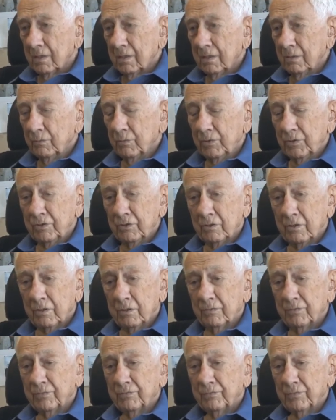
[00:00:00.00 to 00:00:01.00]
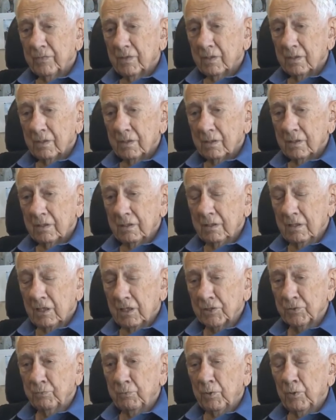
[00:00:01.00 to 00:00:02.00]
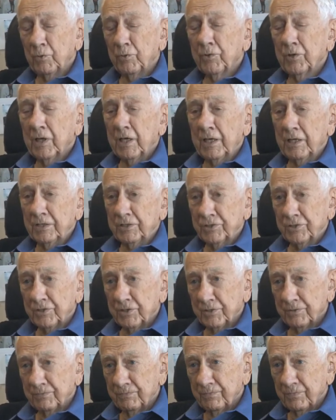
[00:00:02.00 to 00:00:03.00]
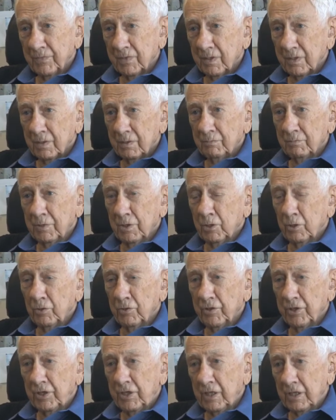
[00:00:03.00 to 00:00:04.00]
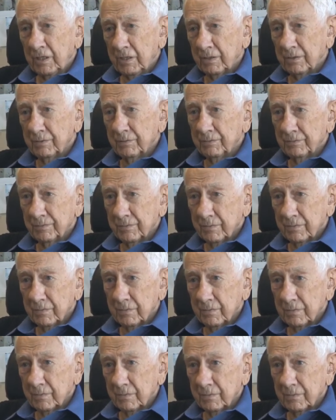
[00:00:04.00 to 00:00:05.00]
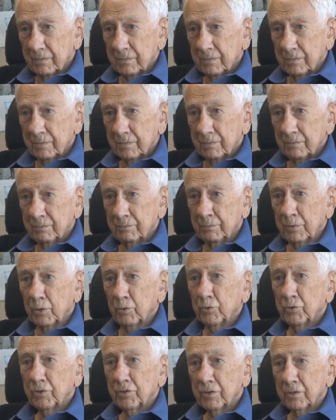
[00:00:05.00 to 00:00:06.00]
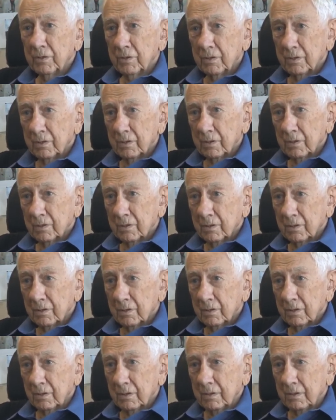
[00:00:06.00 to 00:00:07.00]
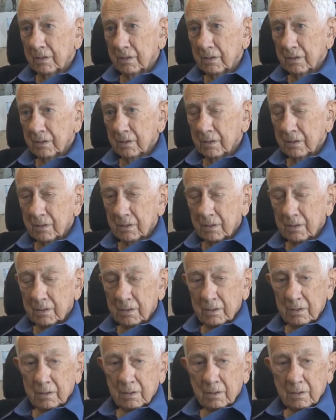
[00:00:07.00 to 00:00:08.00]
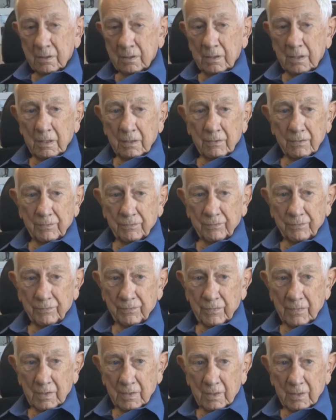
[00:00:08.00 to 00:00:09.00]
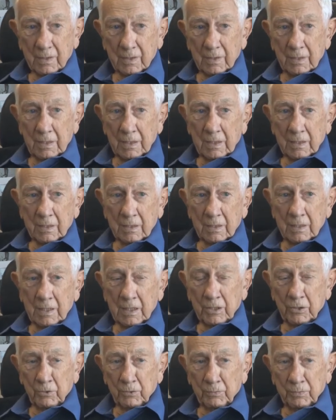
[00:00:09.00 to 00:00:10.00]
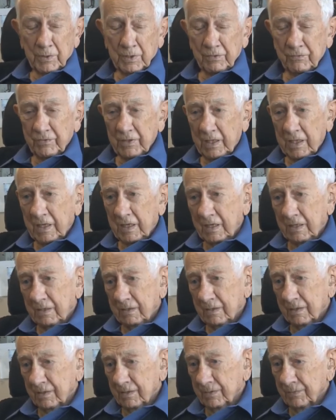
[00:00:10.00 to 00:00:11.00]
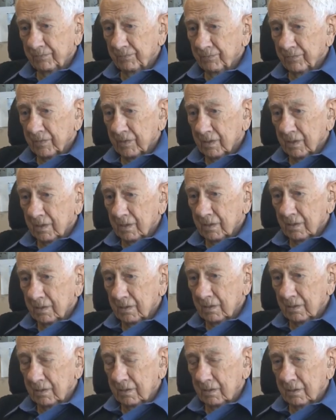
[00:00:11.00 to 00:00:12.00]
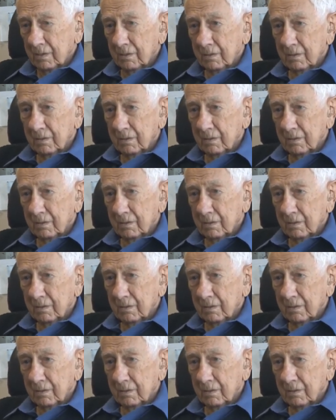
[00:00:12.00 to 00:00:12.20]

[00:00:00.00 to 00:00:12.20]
And we, you know, he lost both legs below the knee. Both. All right. Now, and I and I don't believe they had uh,